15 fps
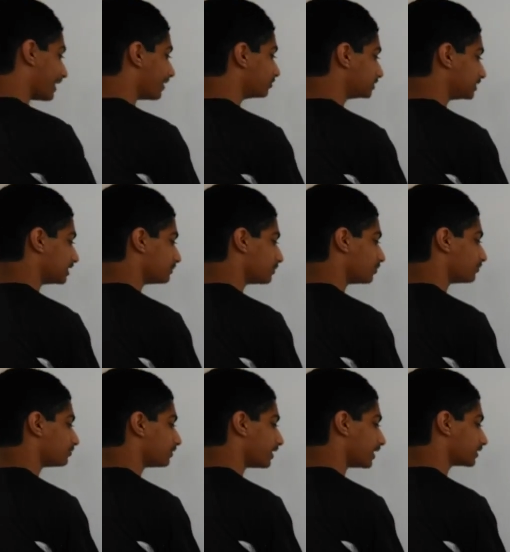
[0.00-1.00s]
LCM
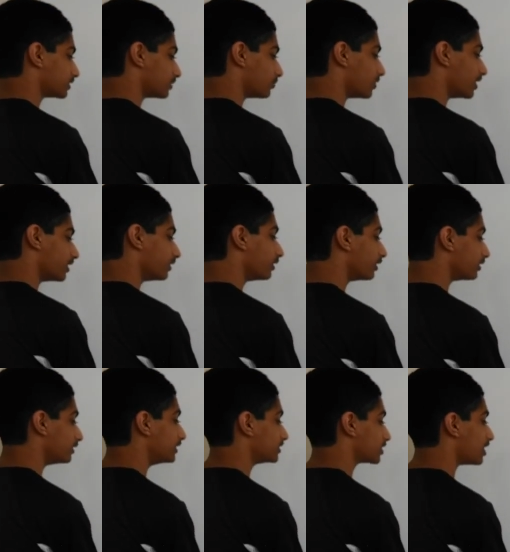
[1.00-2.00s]
of x and y,
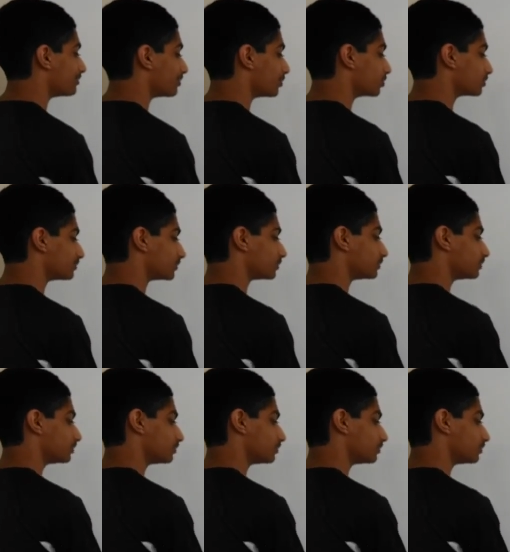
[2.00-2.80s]
least common multiple.